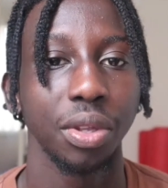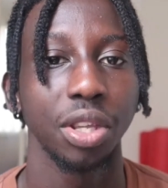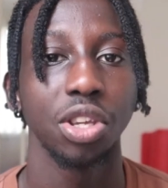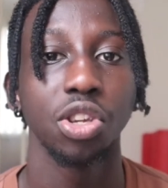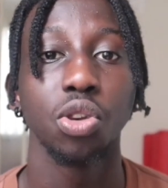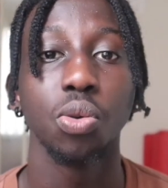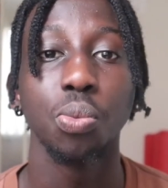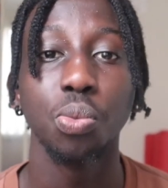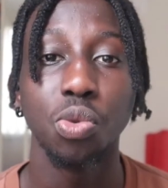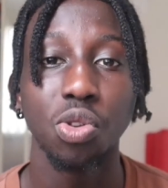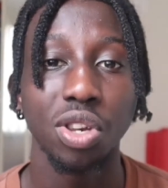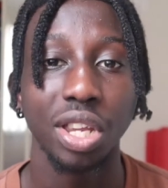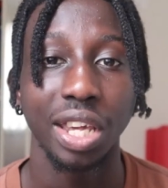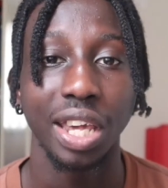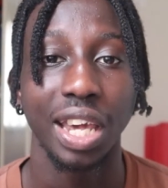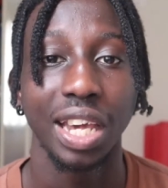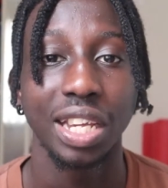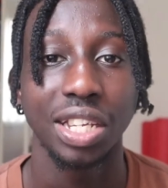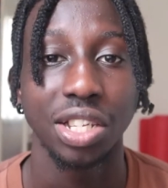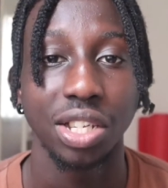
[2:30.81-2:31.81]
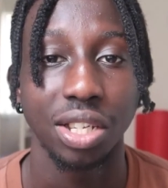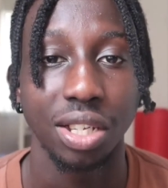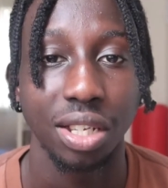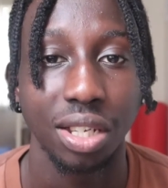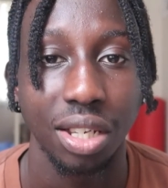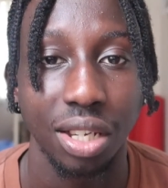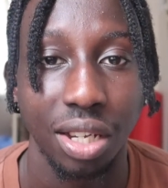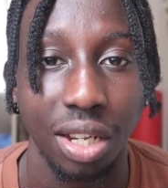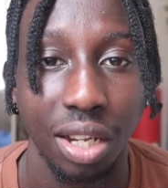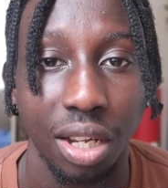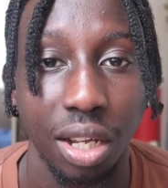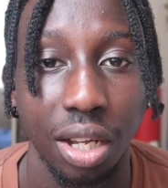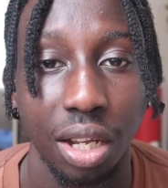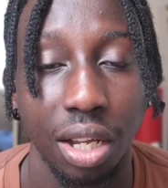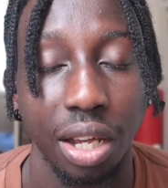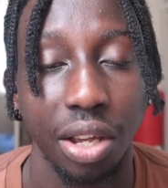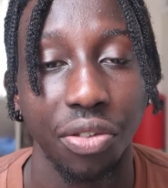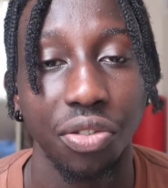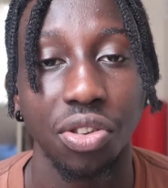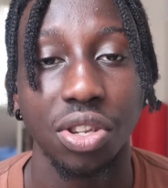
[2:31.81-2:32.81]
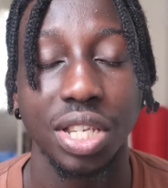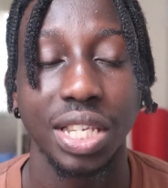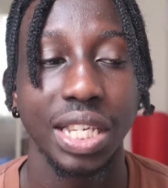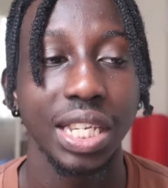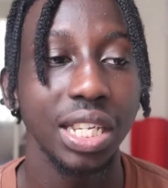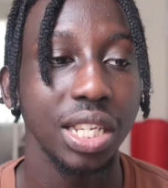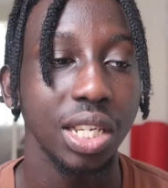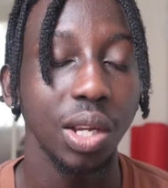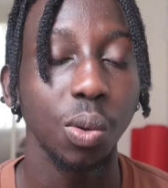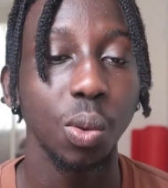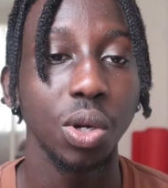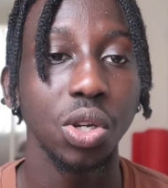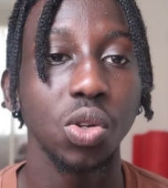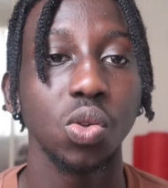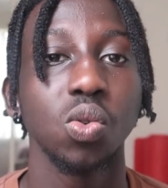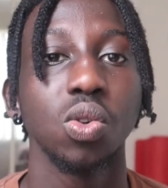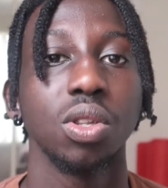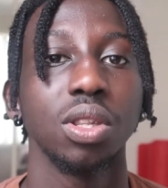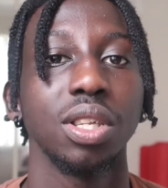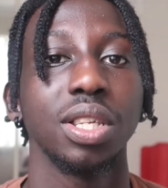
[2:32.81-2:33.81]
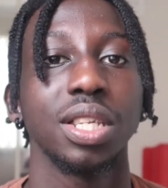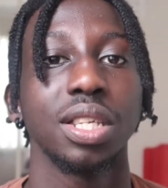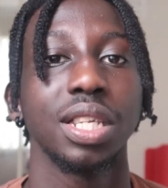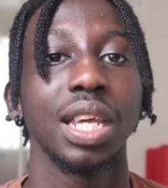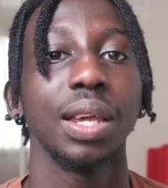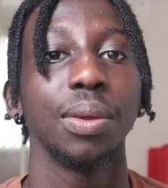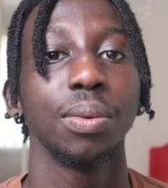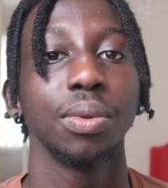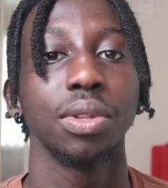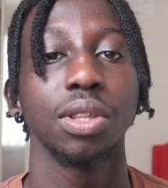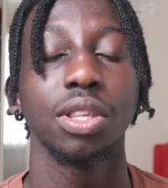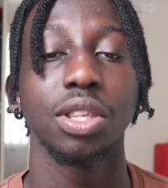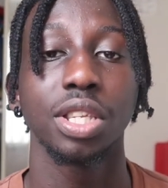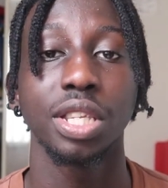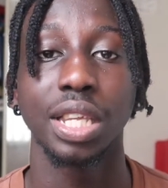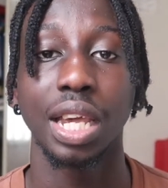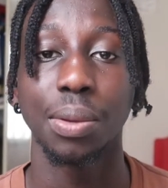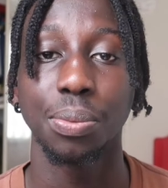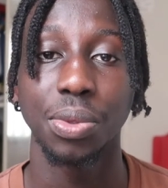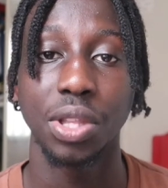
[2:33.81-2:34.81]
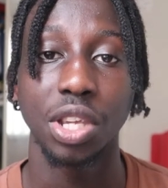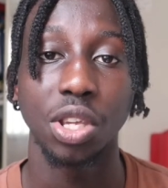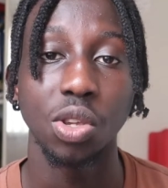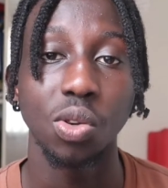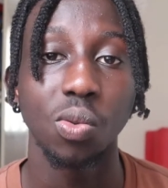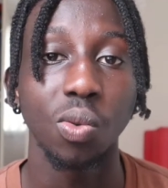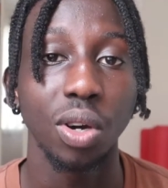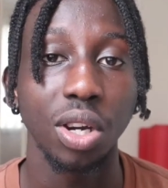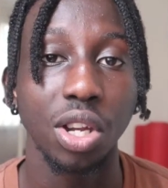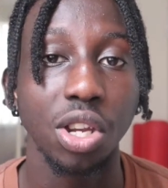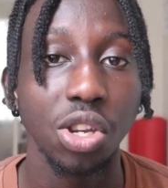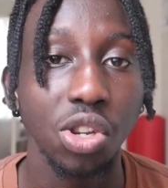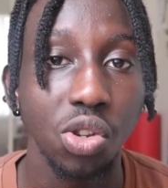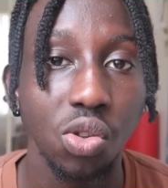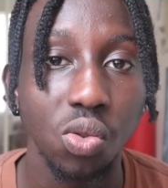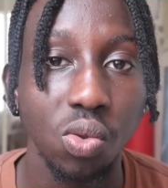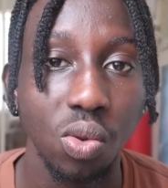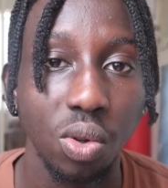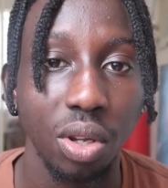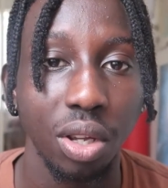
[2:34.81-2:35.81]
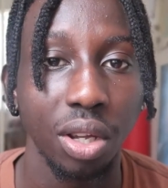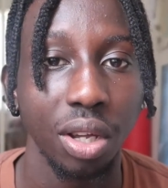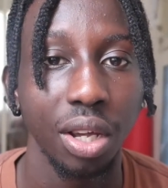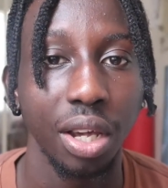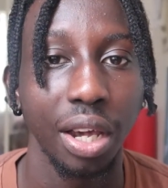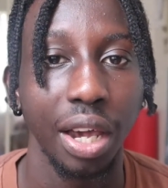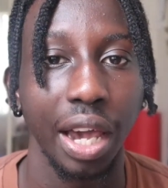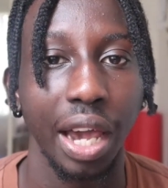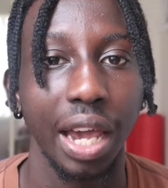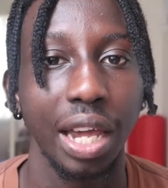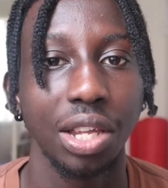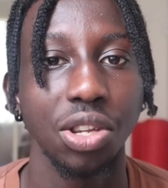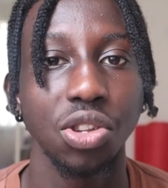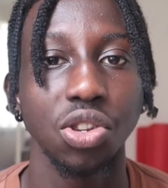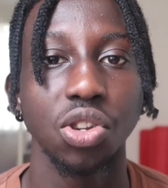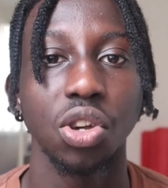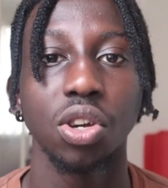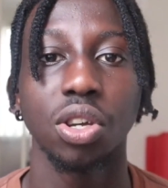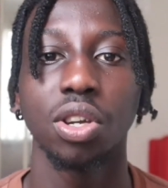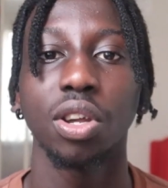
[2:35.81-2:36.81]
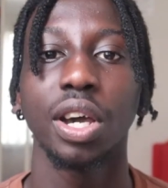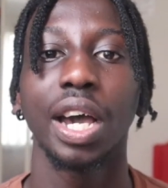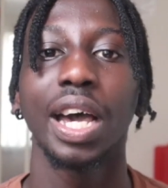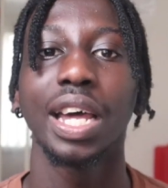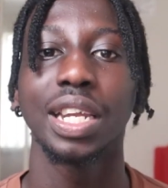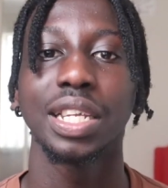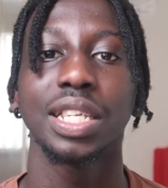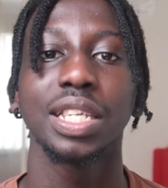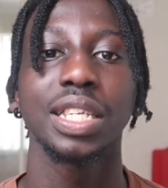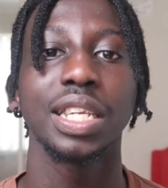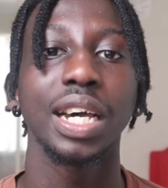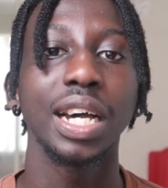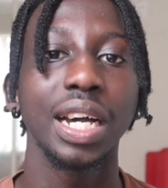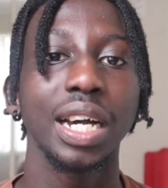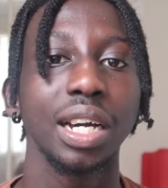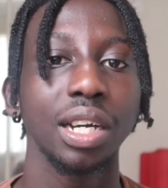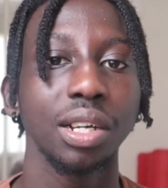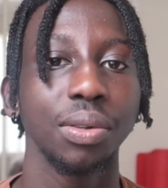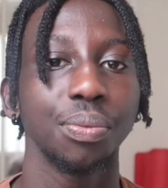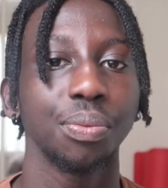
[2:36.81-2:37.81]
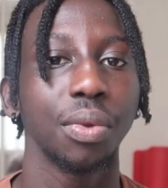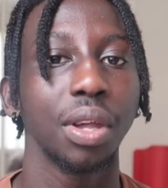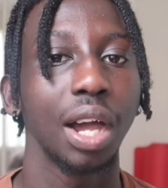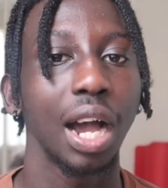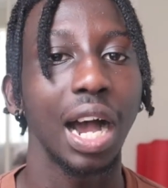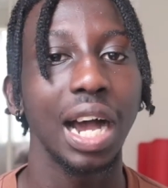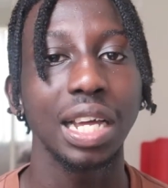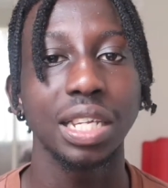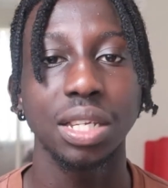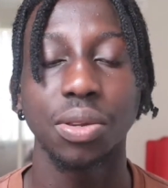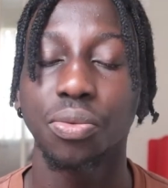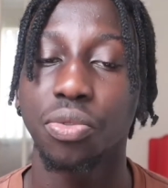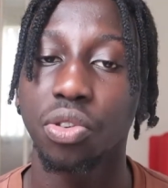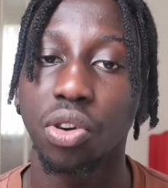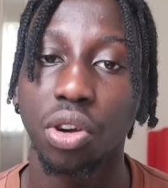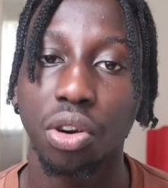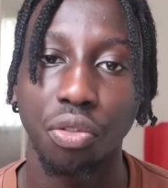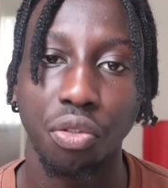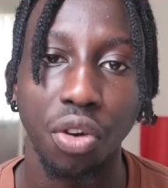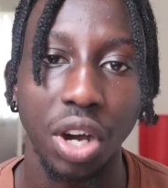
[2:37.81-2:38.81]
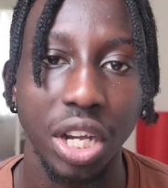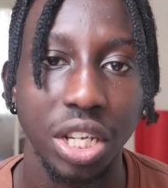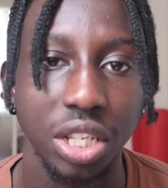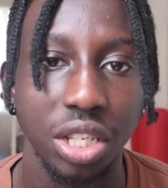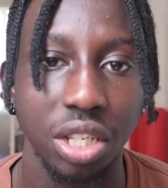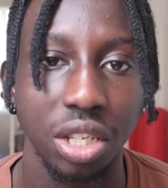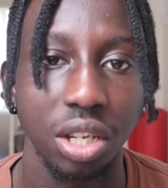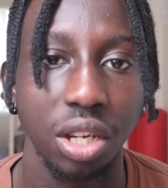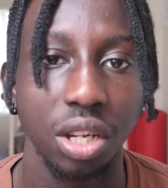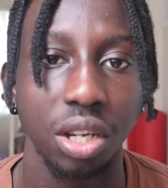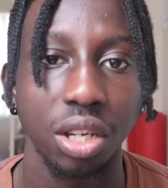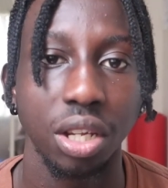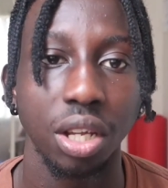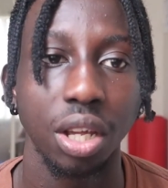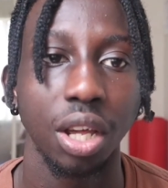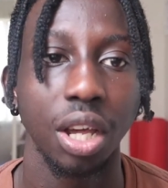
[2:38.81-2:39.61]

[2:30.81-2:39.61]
Communication. If you see someone doing the same thing you want to do, and you don't know how to start, ask them for advice, you know?